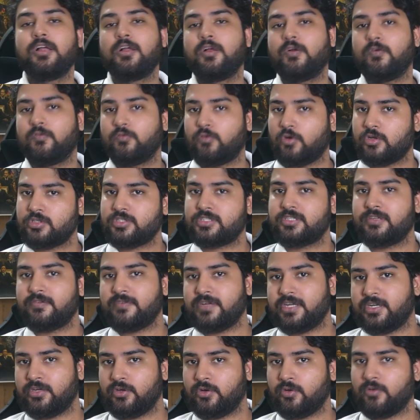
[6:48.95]
Watch the
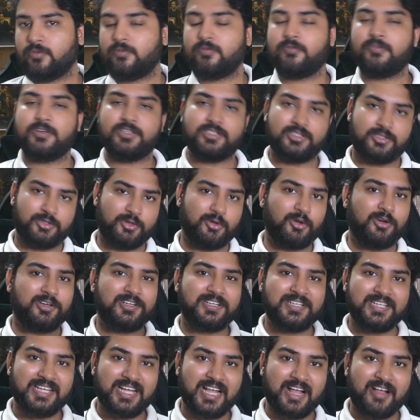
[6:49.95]
video, which you
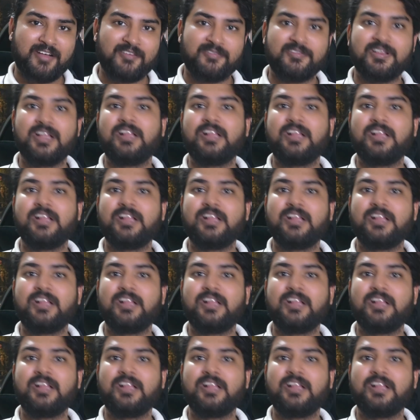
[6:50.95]
already have.